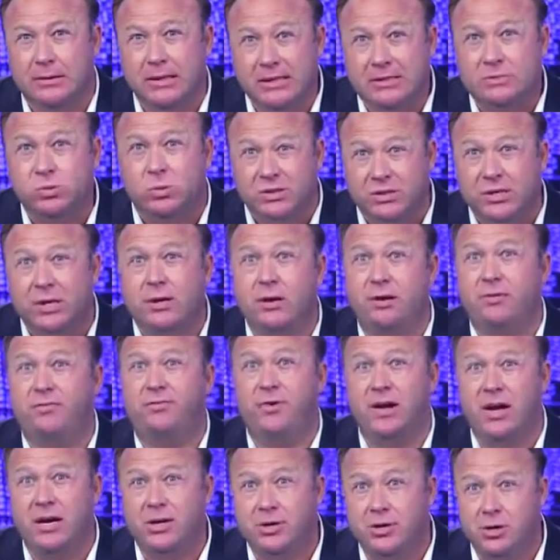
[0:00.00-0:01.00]
This was an
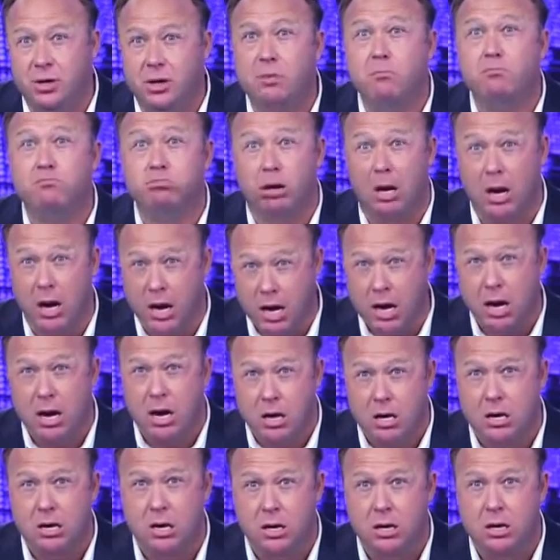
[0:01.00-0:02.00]
invasion
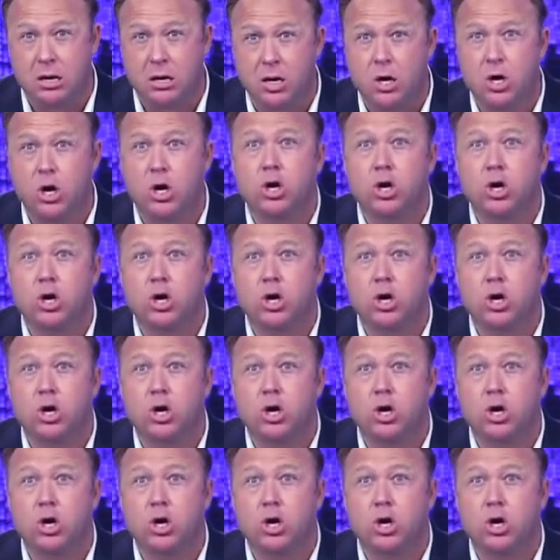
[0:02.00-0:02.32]
plan.